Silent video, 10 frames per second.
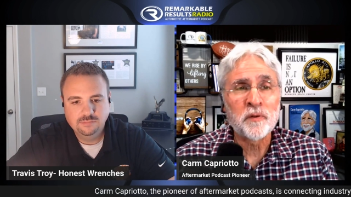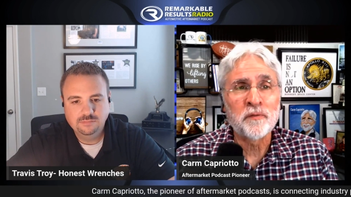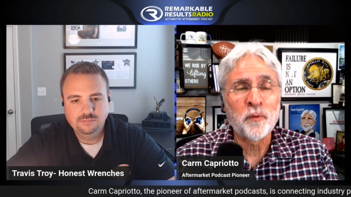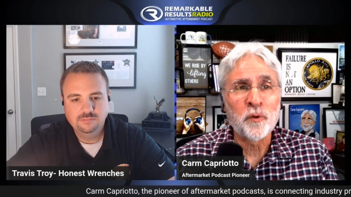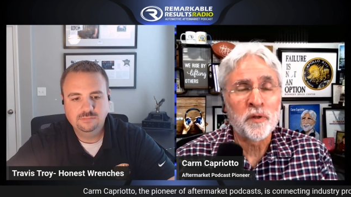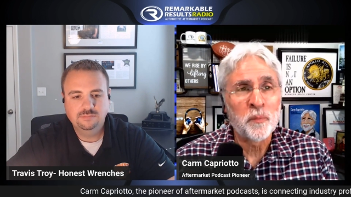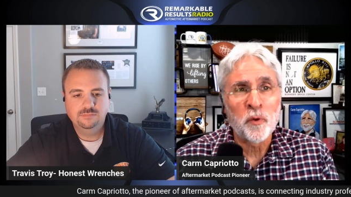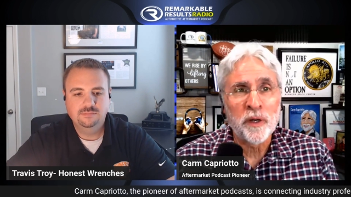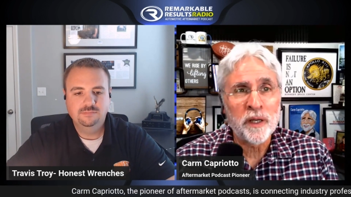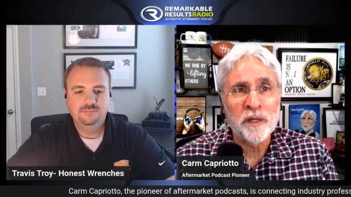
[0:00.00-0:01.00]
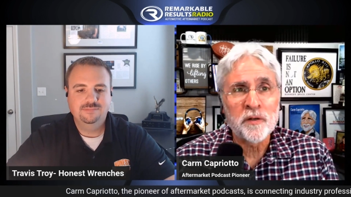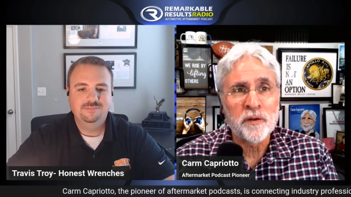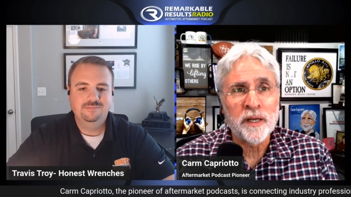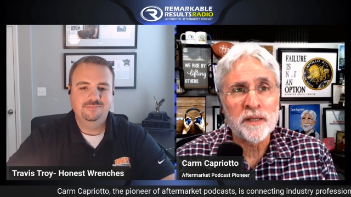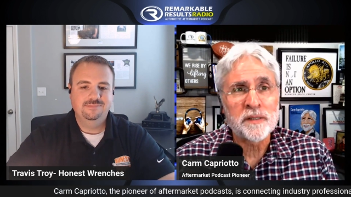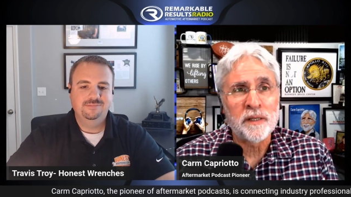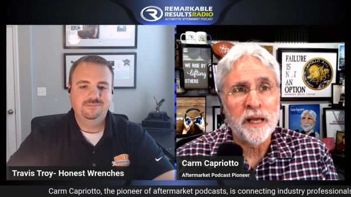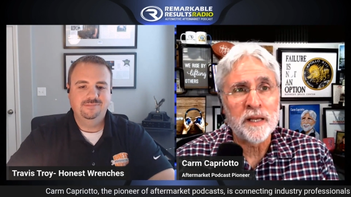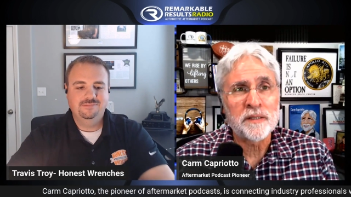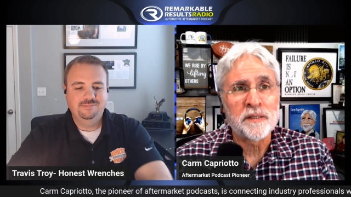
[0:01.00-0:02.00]
Speaker 1: till four in the morning and your next
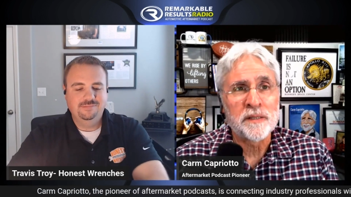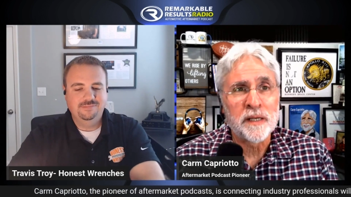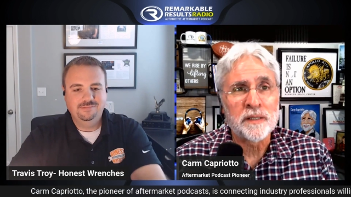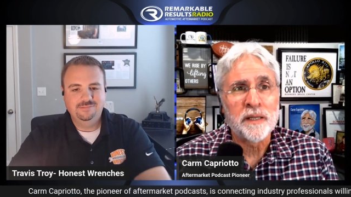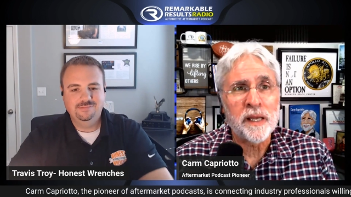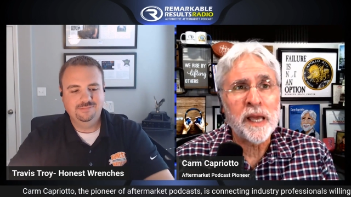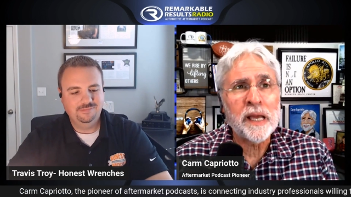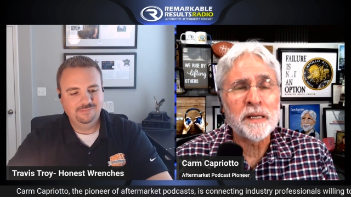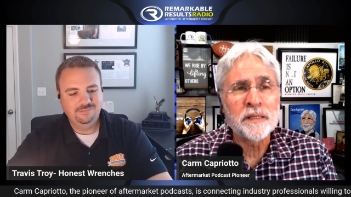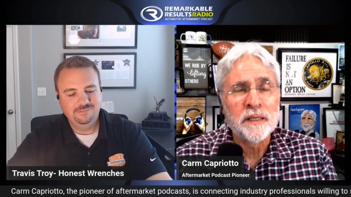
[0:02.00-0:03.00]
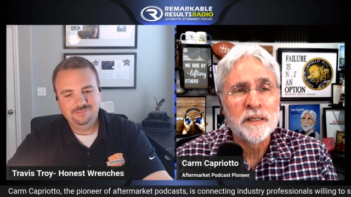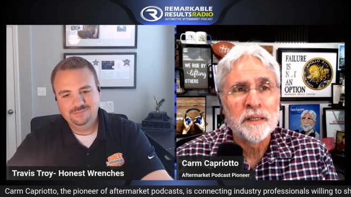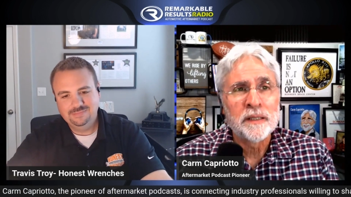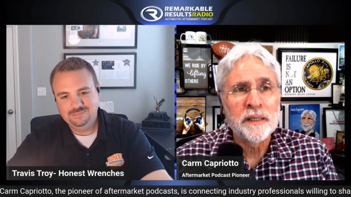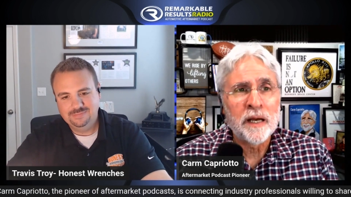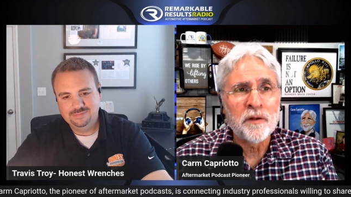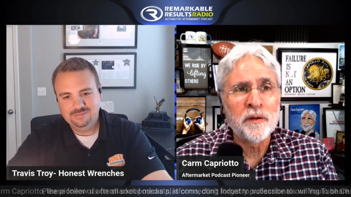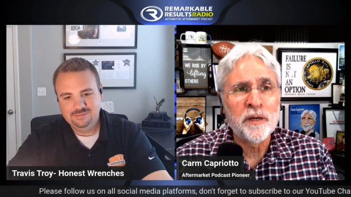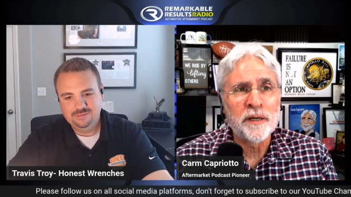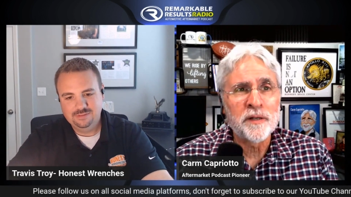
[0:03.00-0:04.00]
class is at eight, now
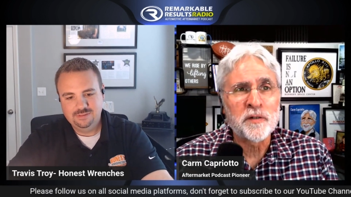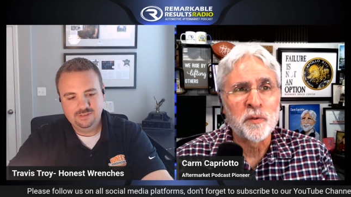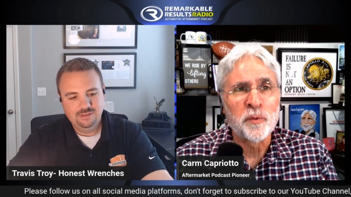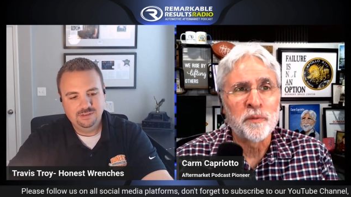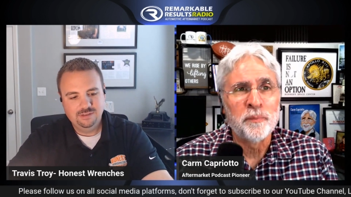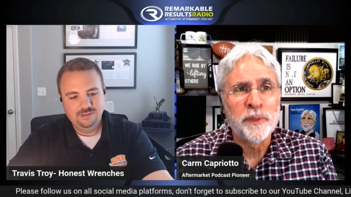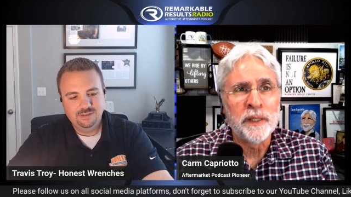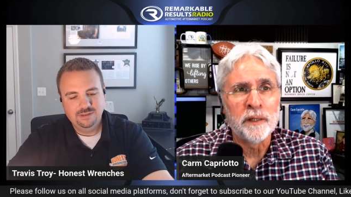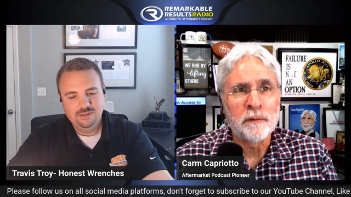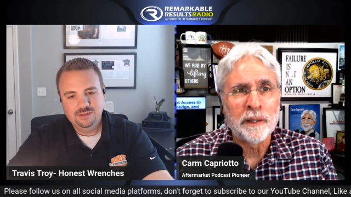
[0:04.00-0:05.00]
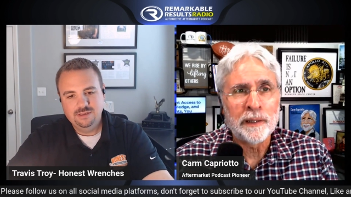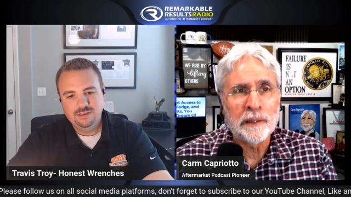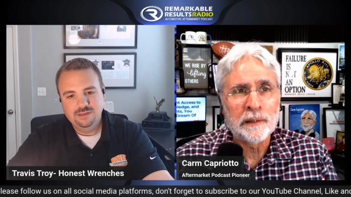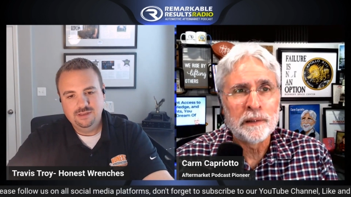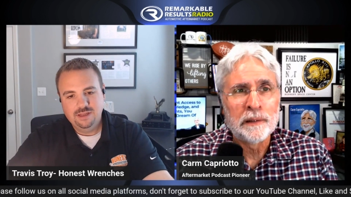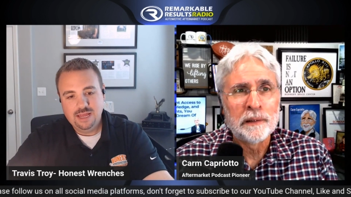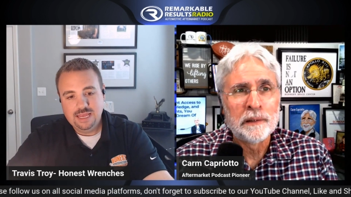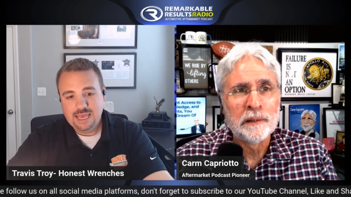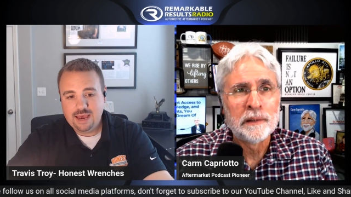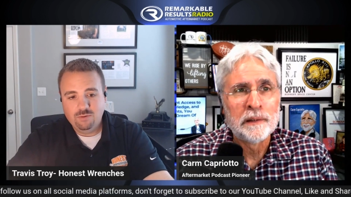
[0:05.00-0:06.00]
you got an issue with me, right?
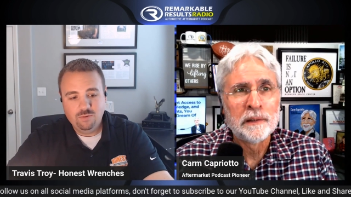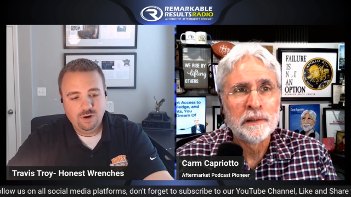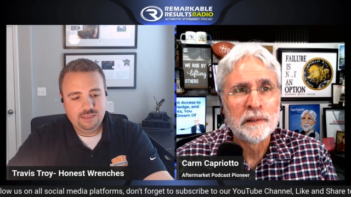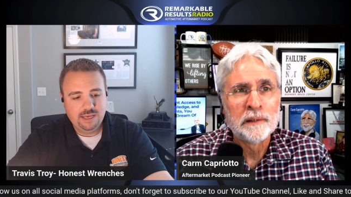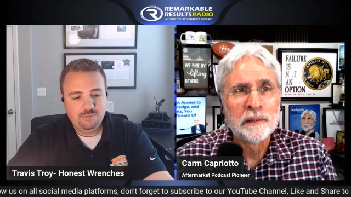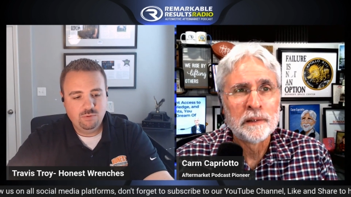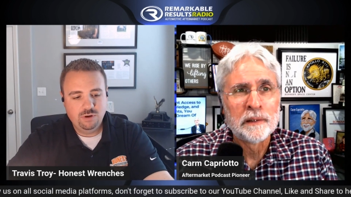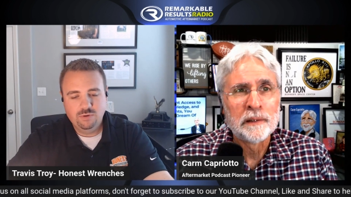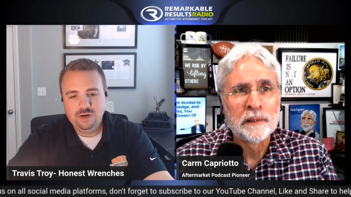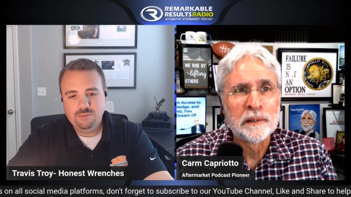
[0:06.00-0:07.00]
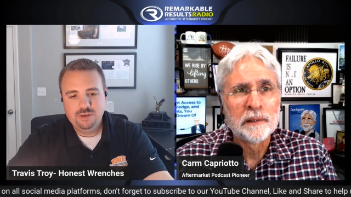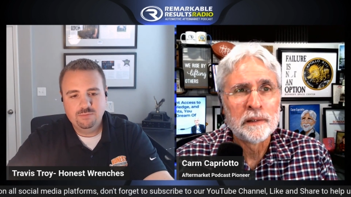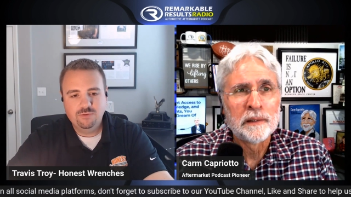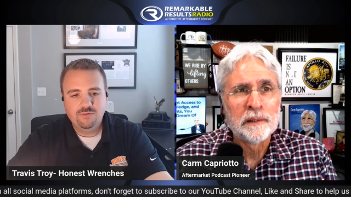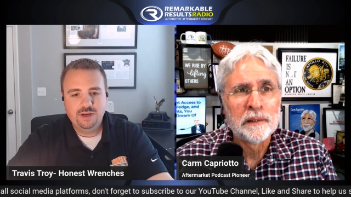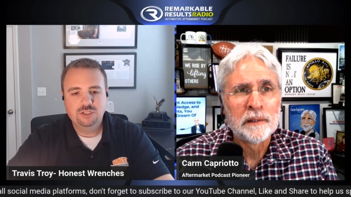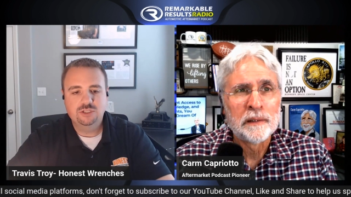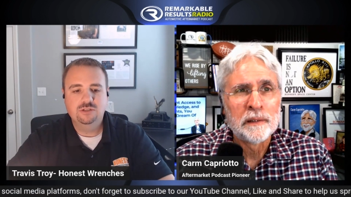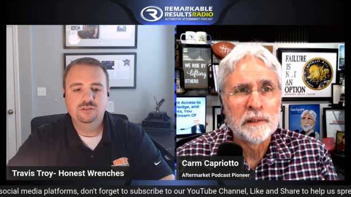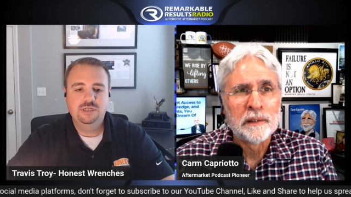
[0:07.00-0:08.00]
Speaker 2: Yeah, we're at that point, we're not being
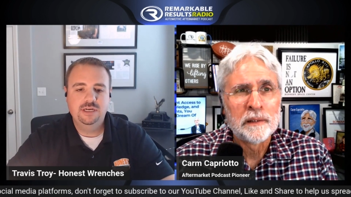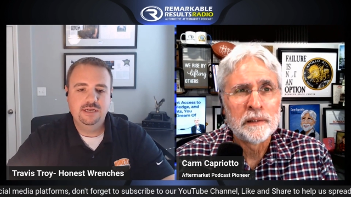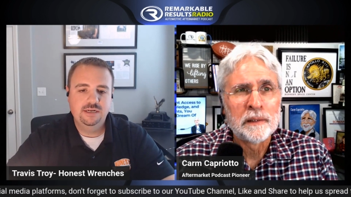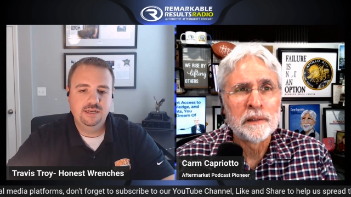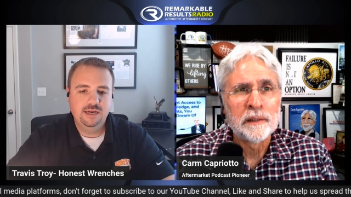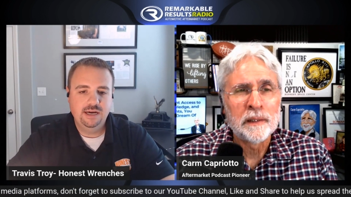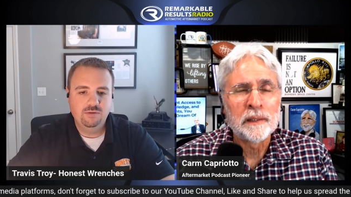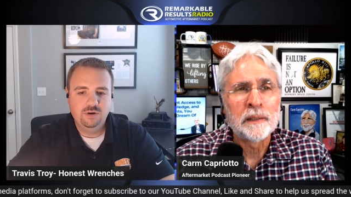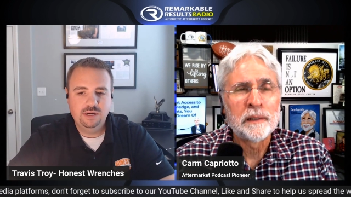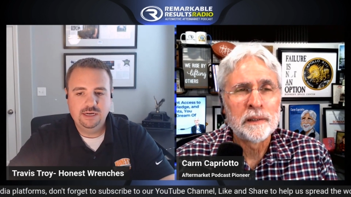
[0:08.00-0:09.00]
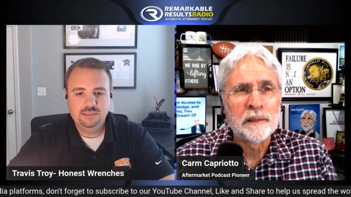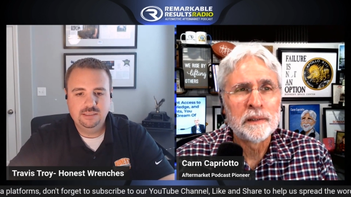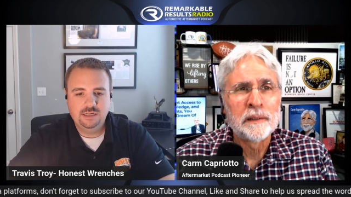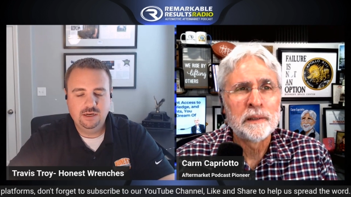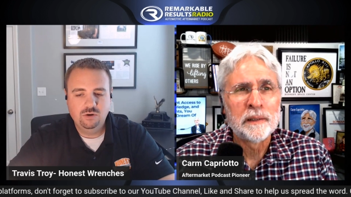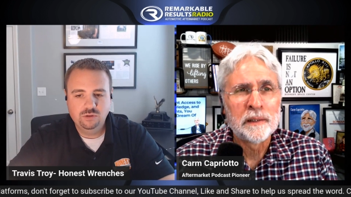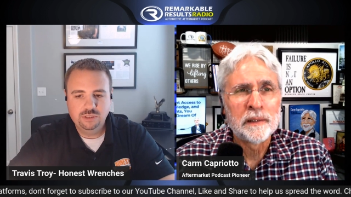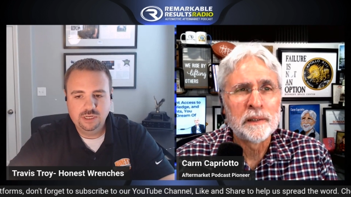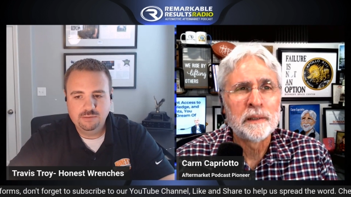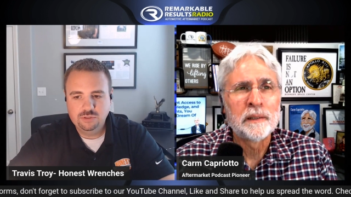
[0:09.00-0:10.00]
professional and yeah. uh, we're not uh,
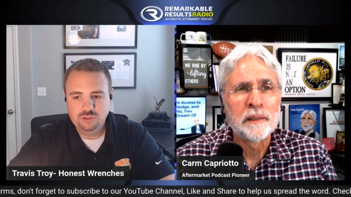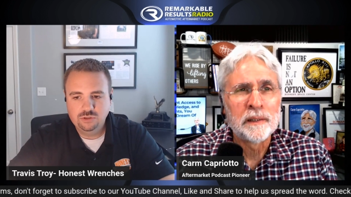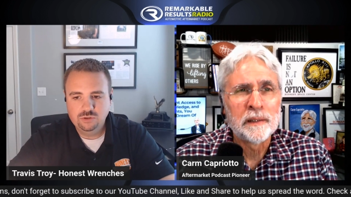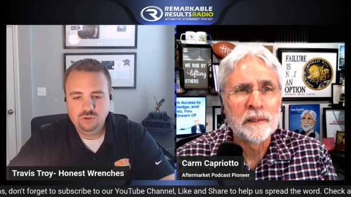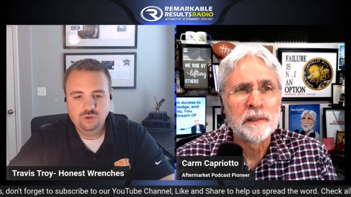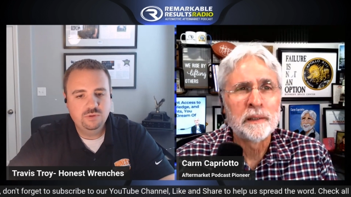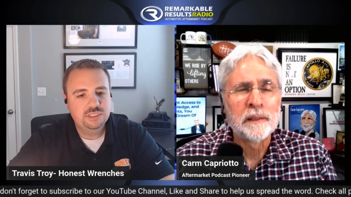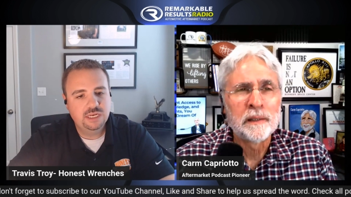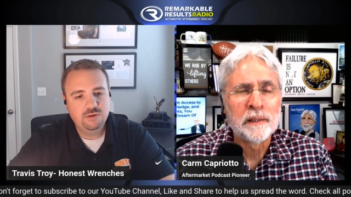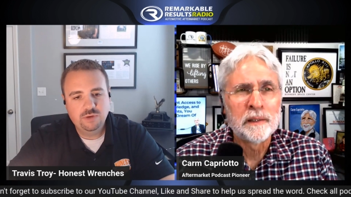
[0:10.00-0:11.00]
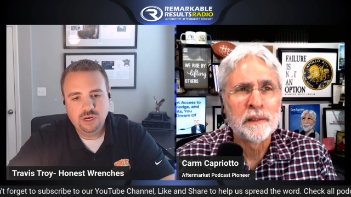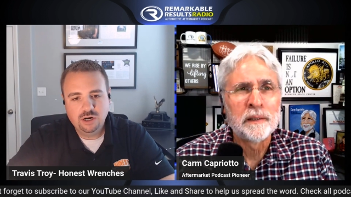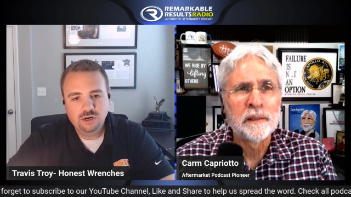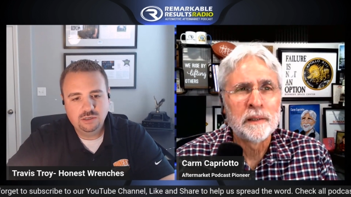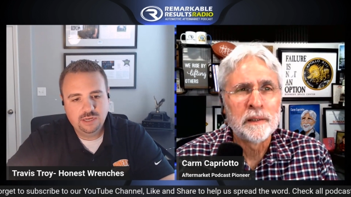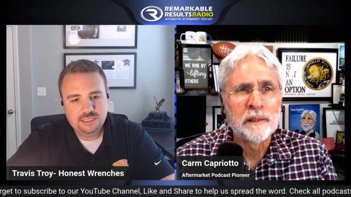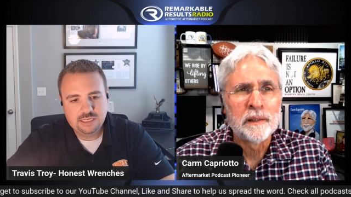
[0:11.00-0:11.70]
holding up to who we say we are